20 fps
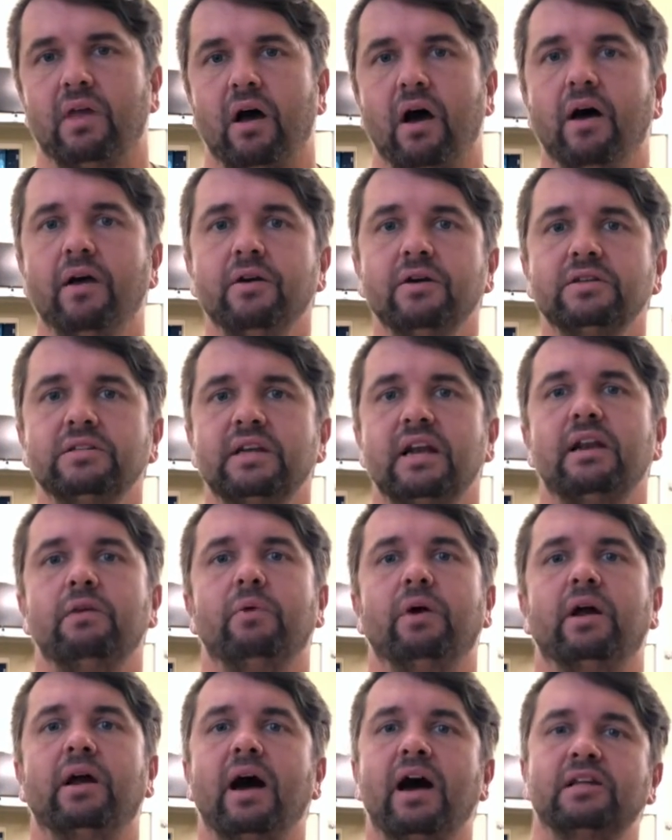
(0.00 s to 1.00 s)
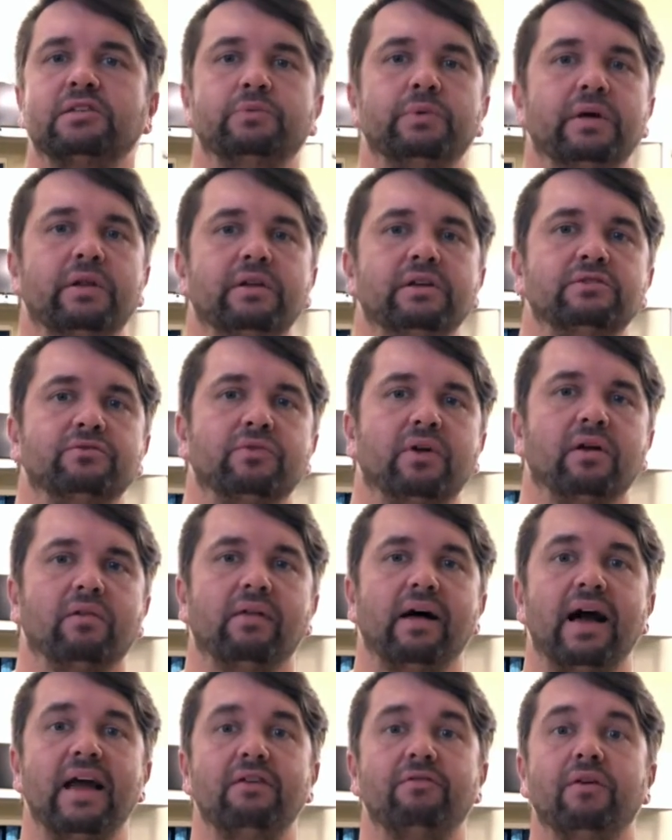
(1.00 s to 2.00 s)
Understanding what God's will is for our
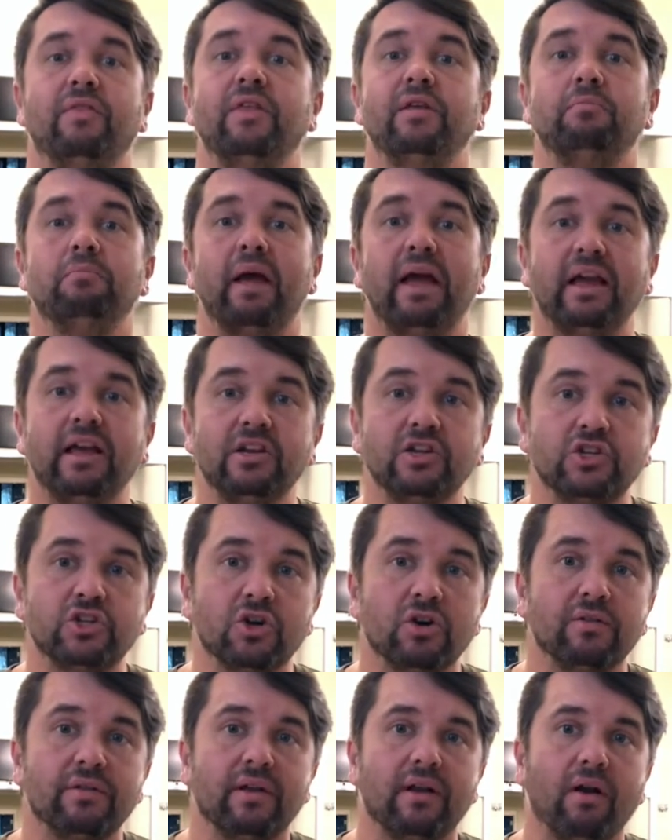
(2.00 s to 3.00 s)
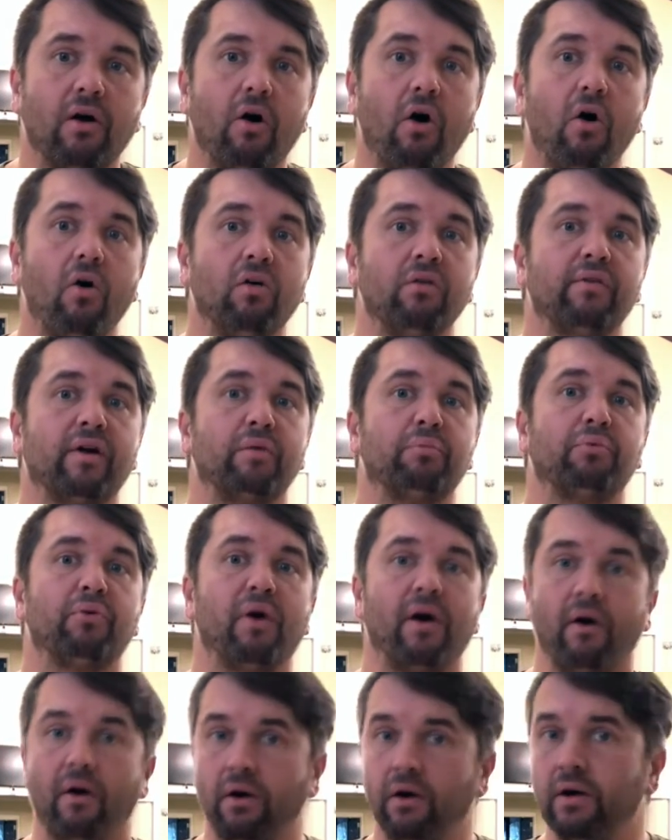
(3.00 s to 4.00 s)
life and then making sure that all of our
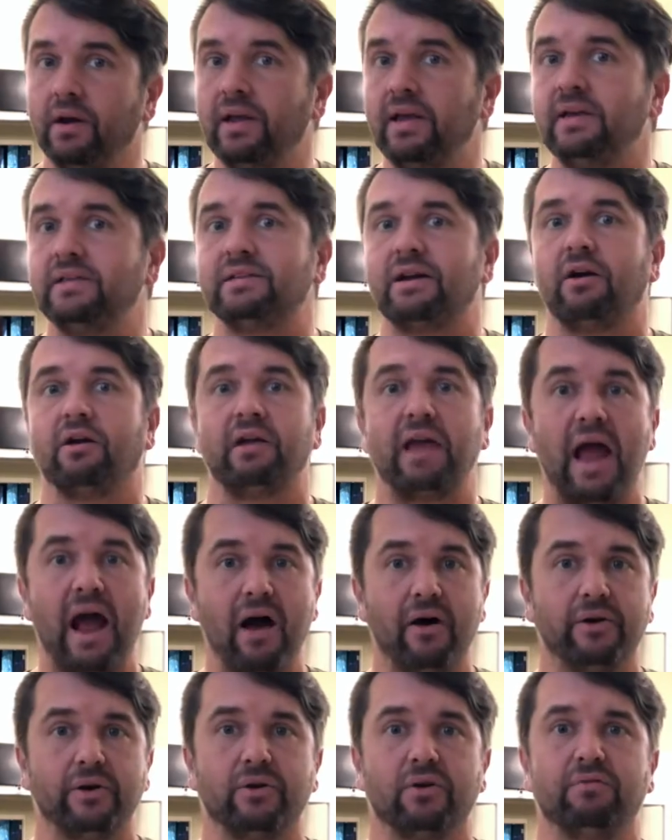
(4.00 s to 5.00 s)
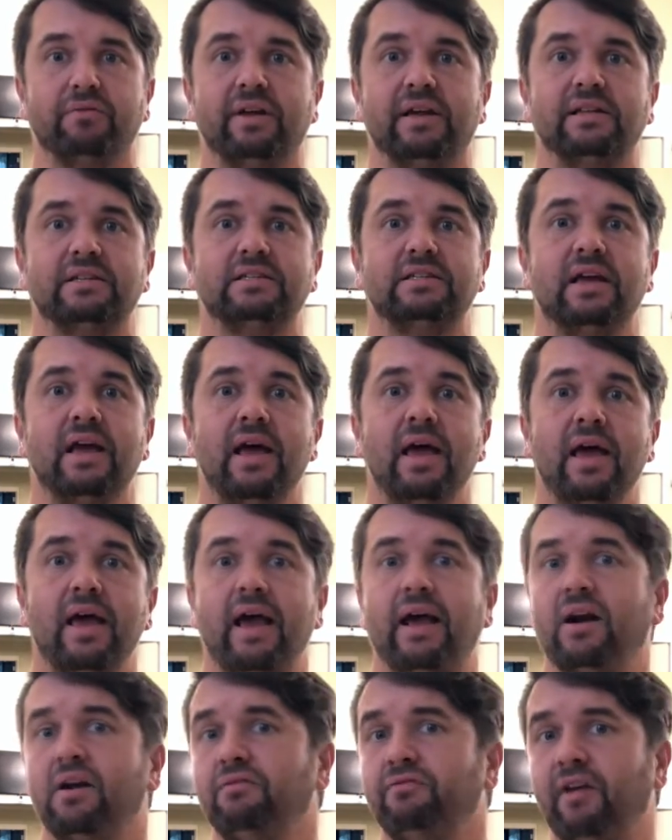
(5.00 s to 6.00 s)
priorities, our calendar events,
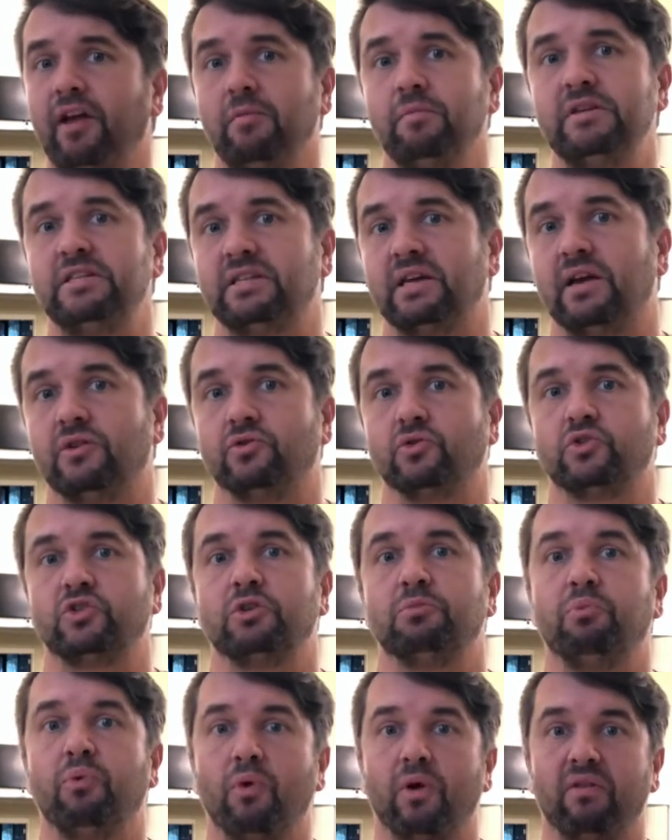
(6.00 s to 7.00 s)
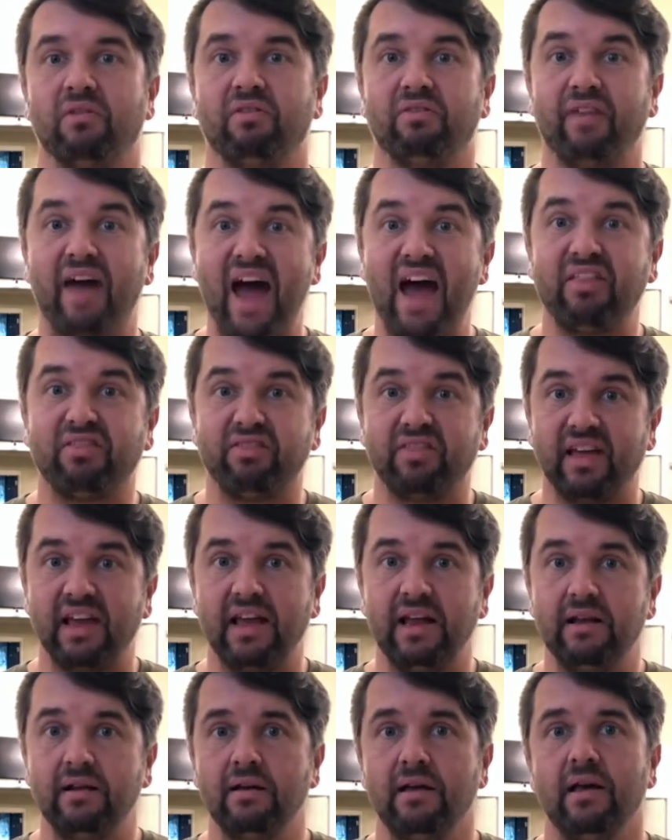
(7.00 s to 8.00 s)
and our family schedules support that
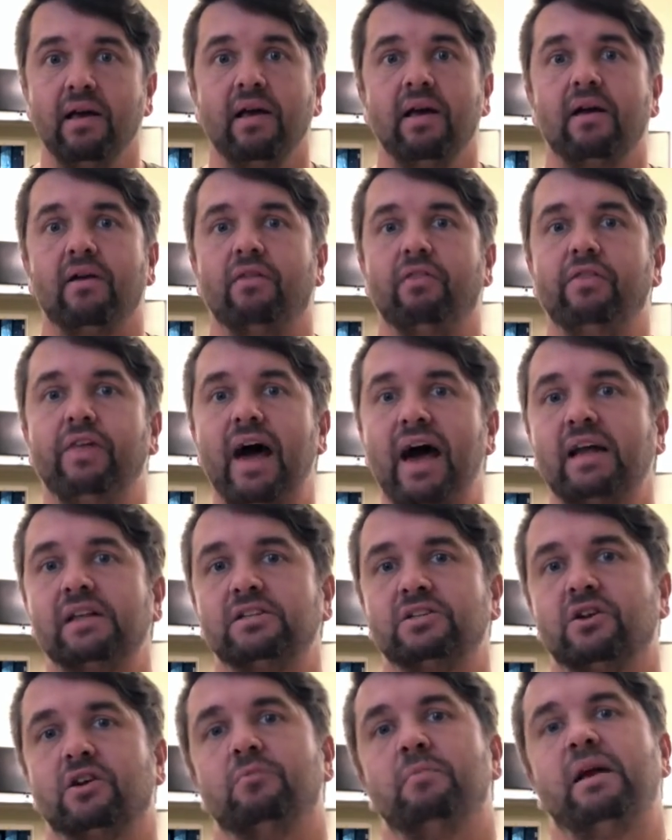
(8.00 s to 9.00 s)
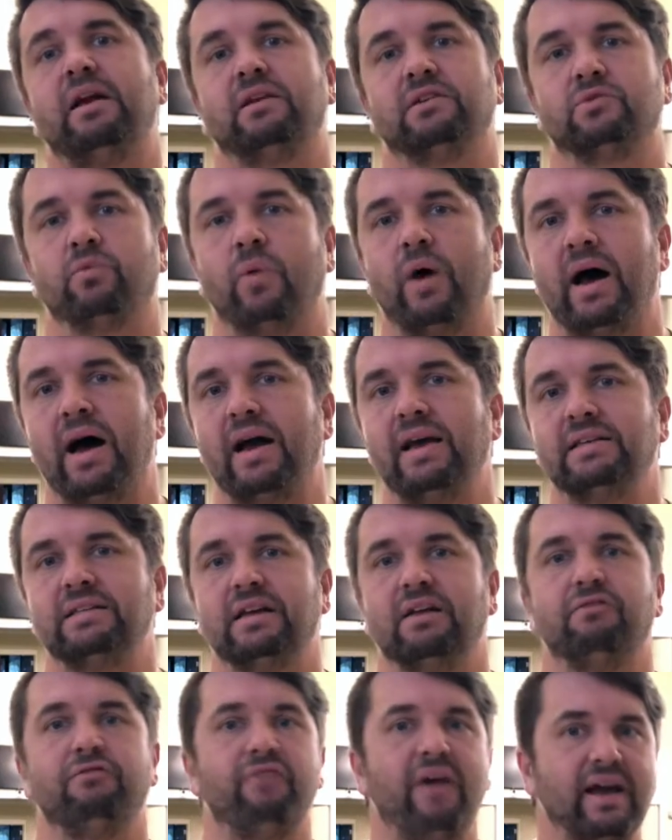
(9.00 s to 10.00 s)
thing, that is going to make us wise,
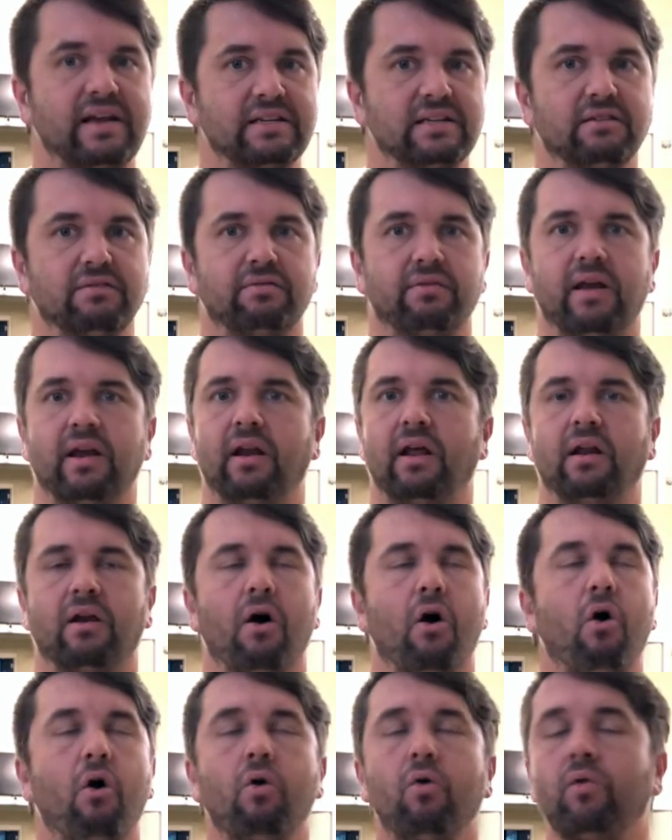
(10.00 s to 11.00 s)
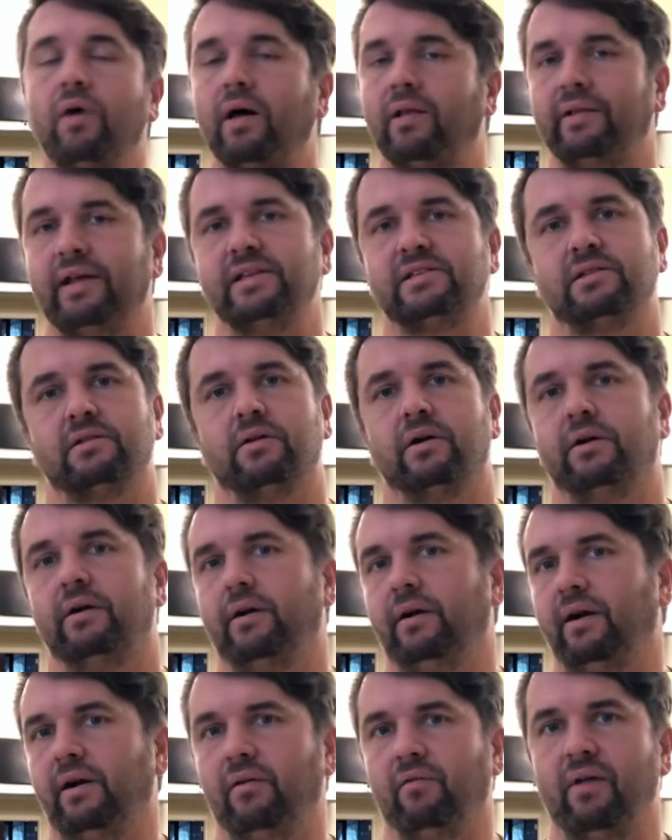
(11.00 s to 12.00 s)
effective, and a whole lot less cluttered
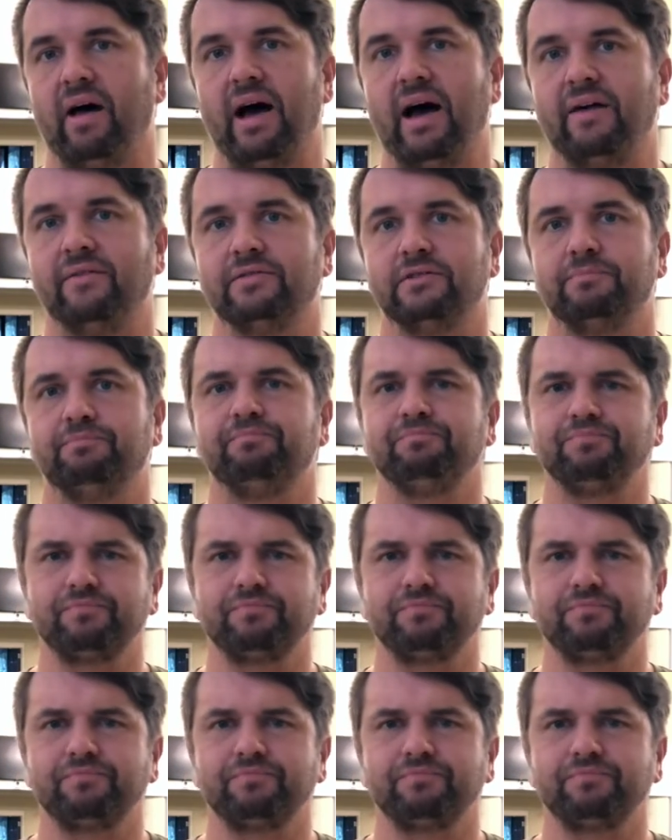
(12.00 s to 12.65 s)
in our lives.